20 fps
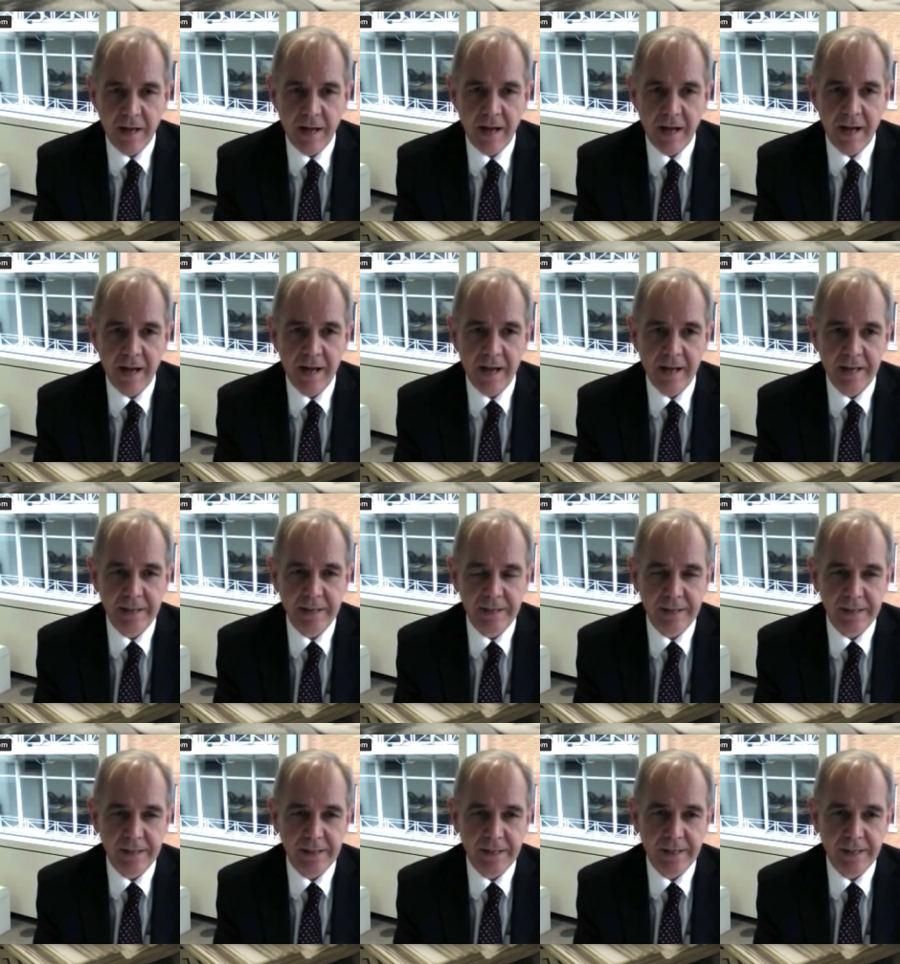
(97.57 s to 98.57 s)

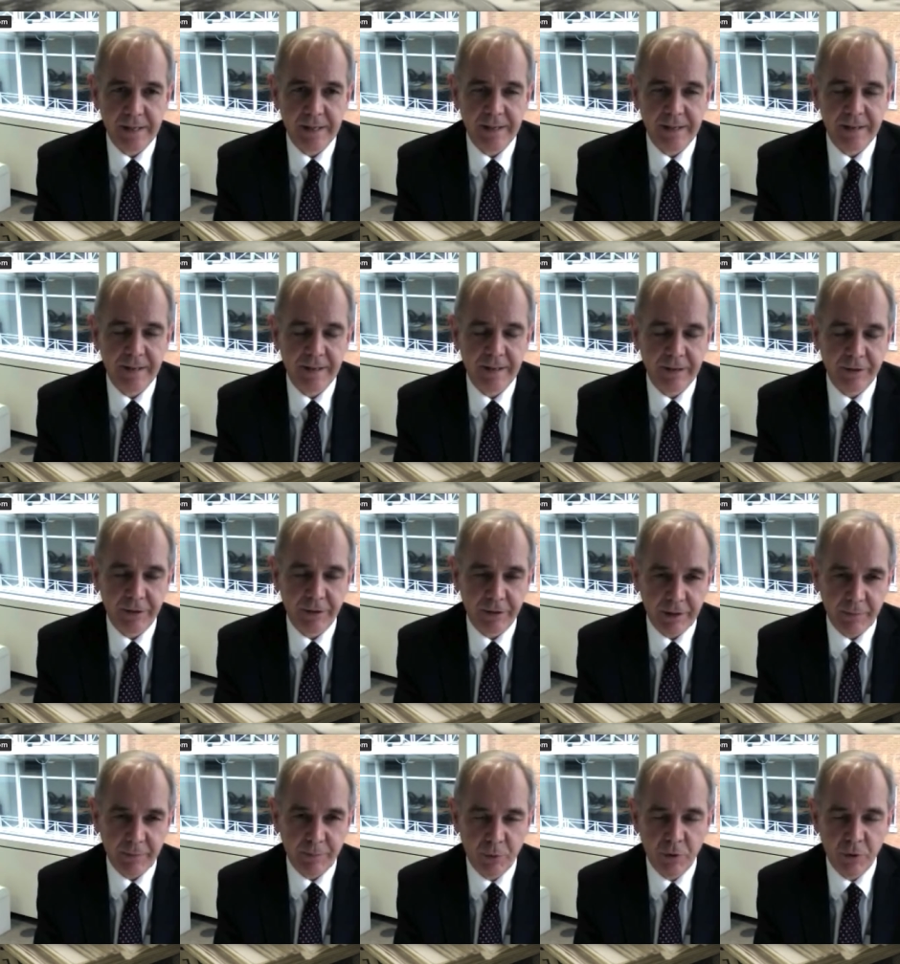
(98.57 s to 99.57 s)
And, uh, you know,
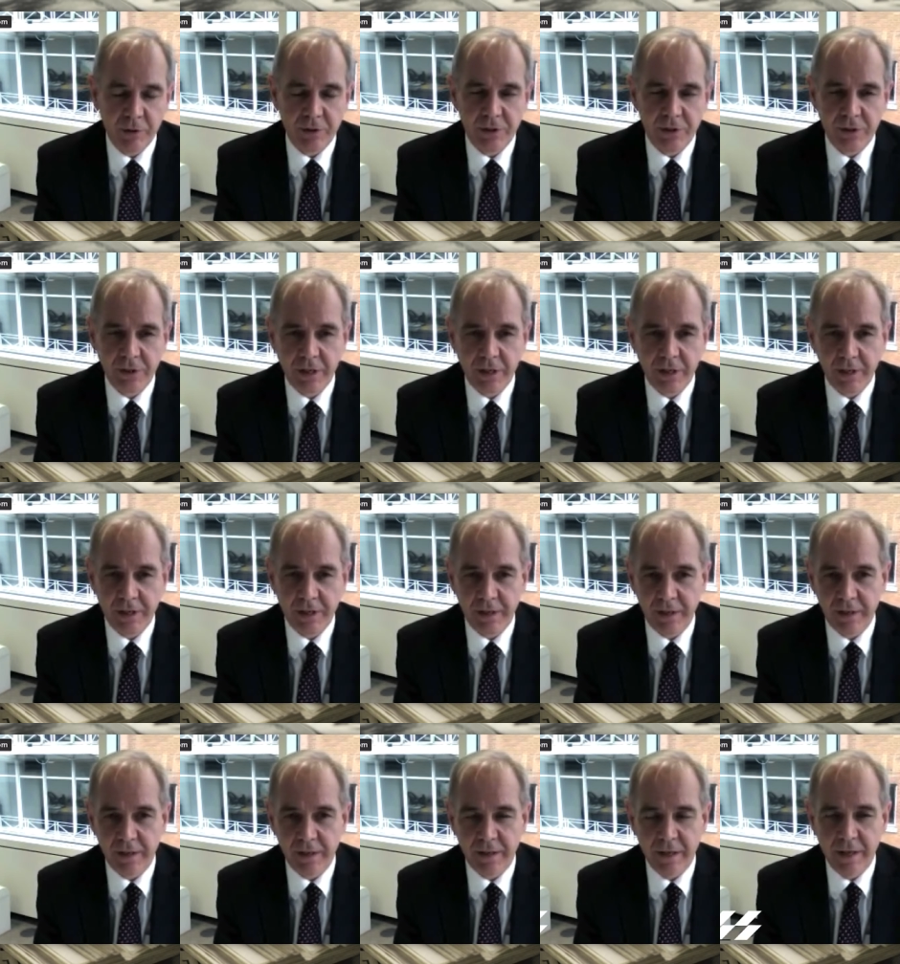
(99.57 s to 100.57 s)
they put,
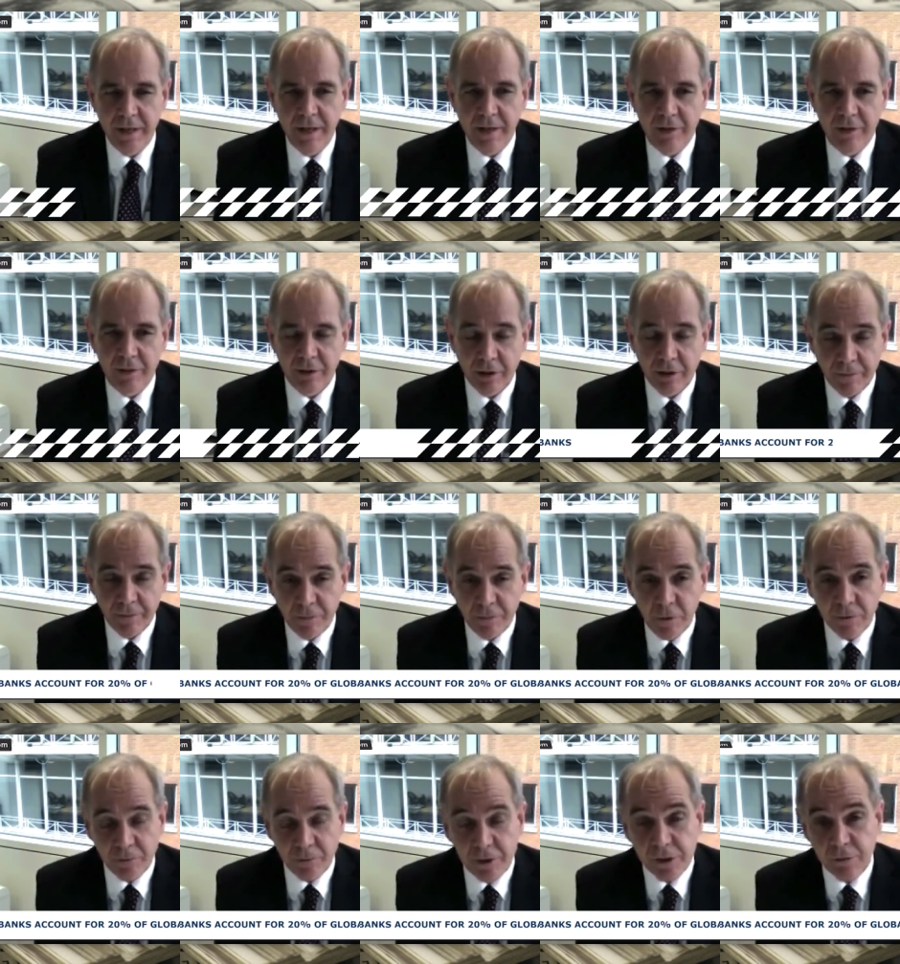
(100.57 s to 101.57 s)
uh, they
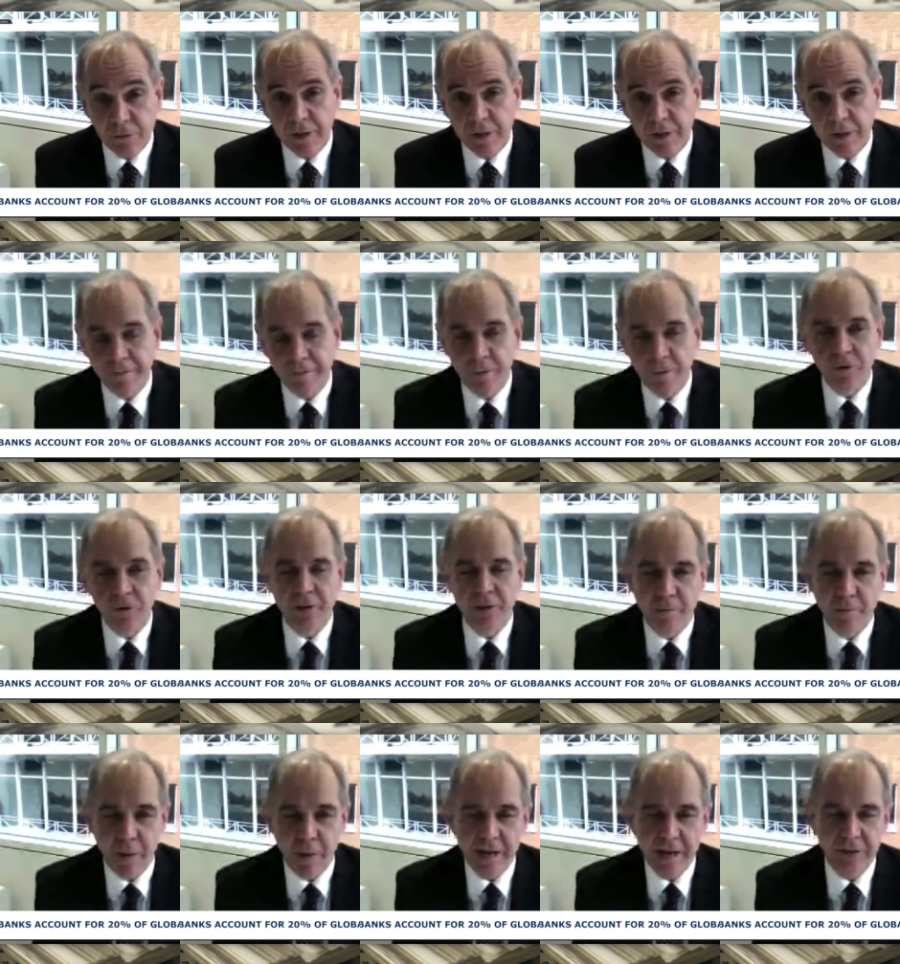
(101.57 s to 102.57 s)
first of all, they forced the
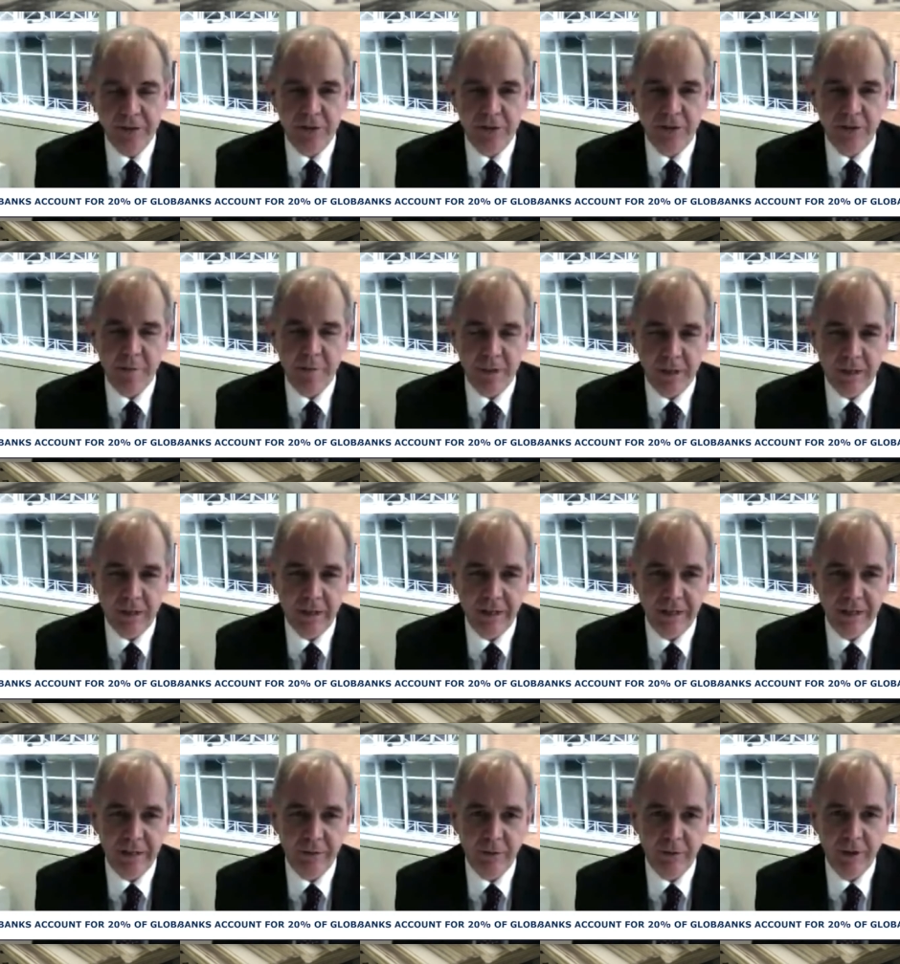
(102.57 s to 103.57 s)
banks to come
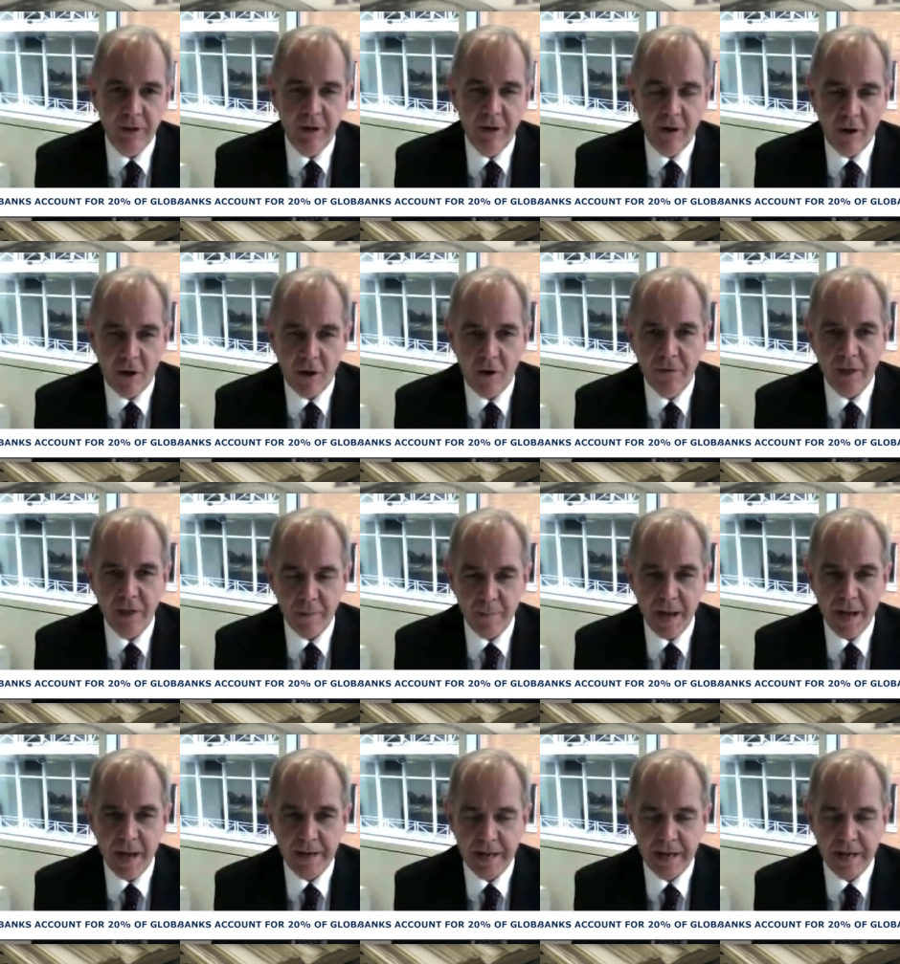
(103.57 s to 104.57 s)
clean on their
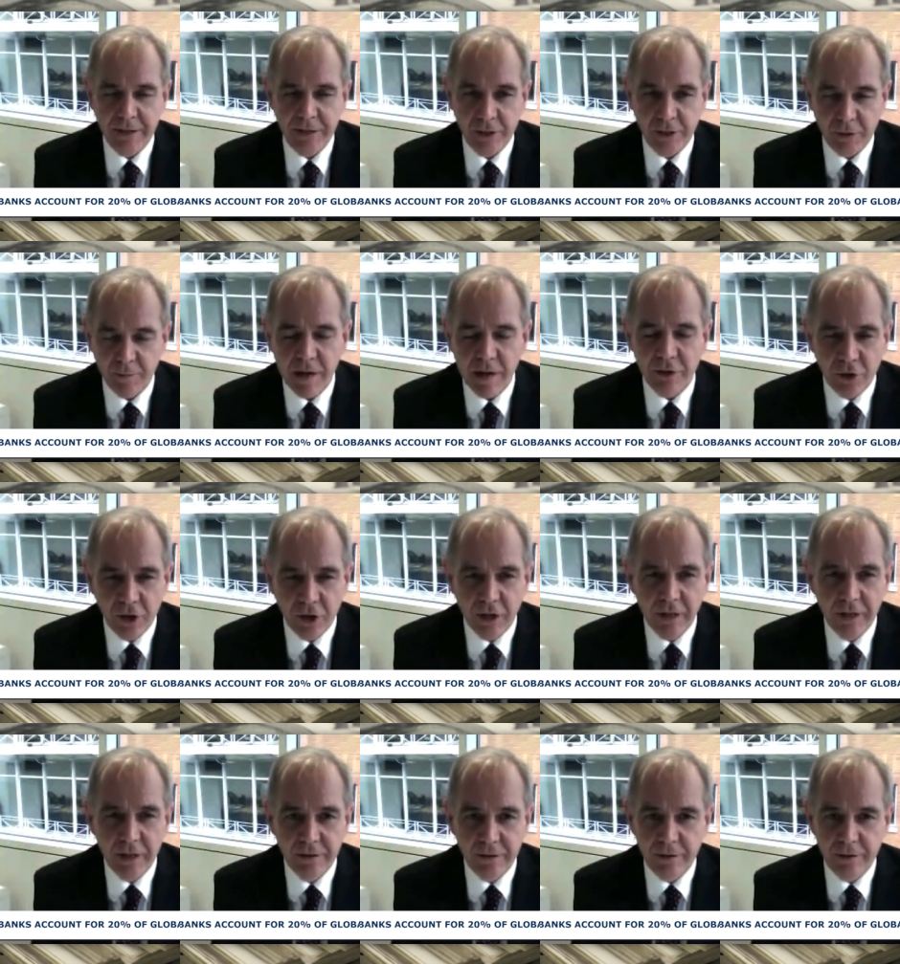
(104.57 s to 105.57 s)
bad assets much
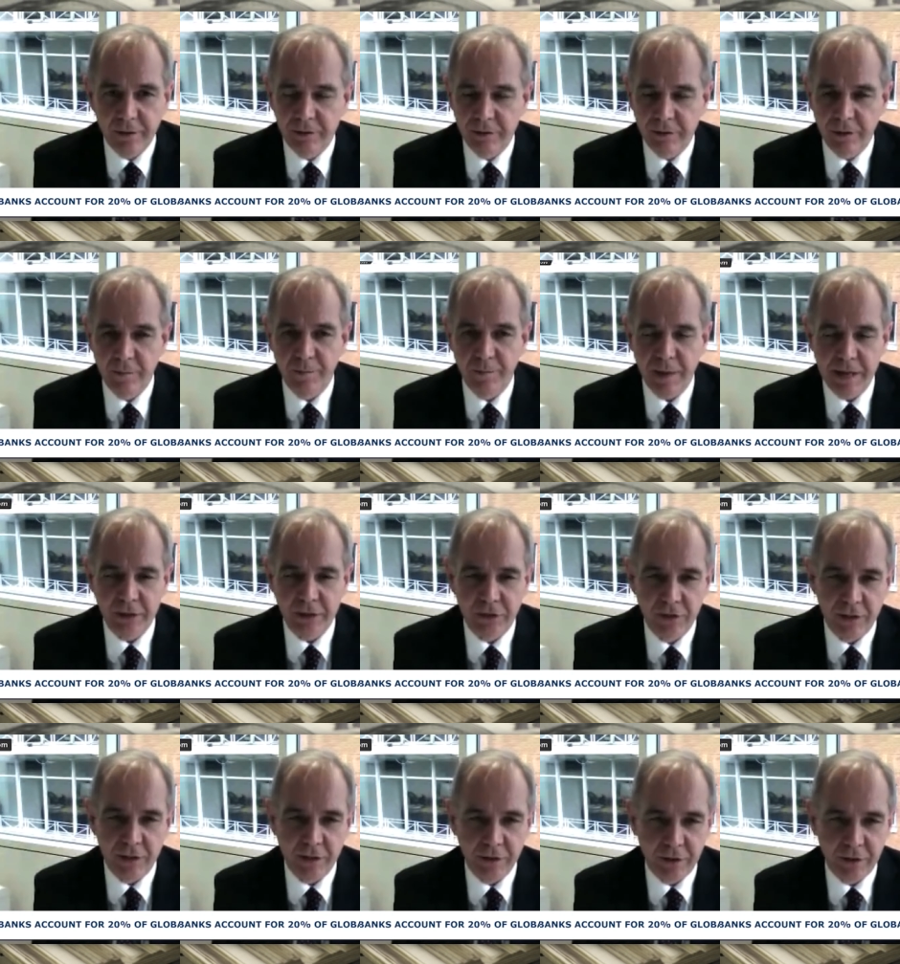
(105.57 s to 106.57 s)
earlier than, than banks
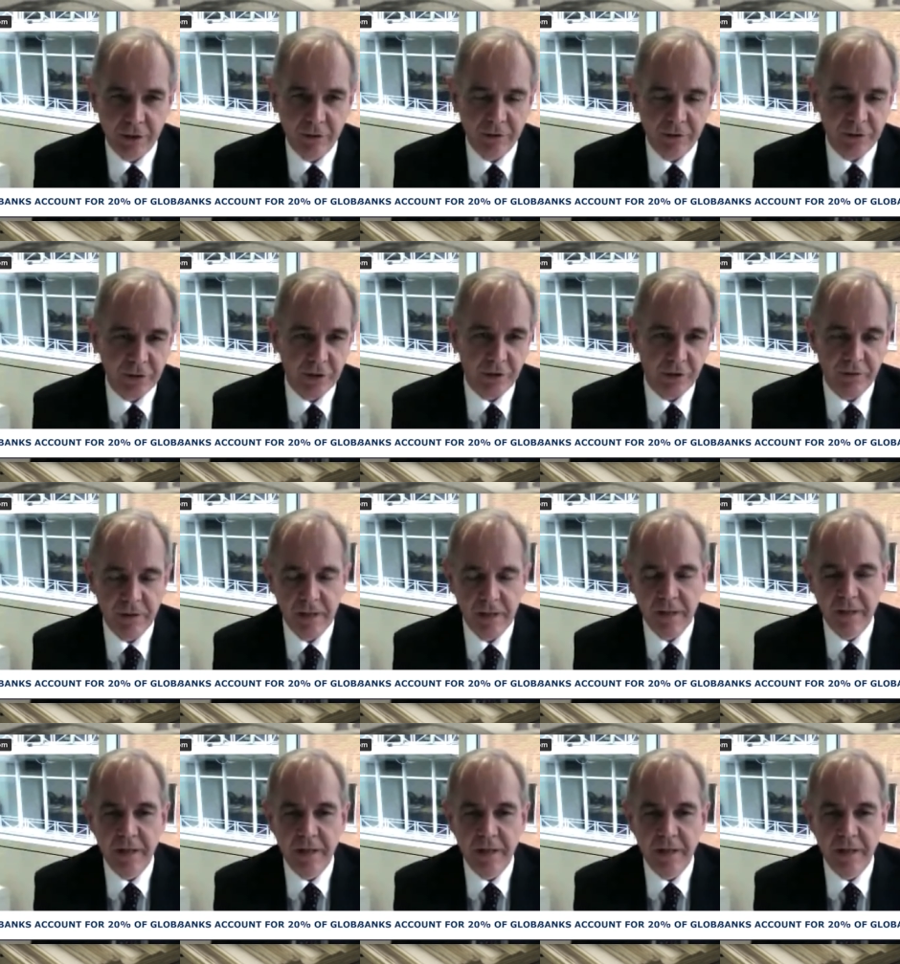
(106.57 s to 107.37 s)
did in the Eurozone.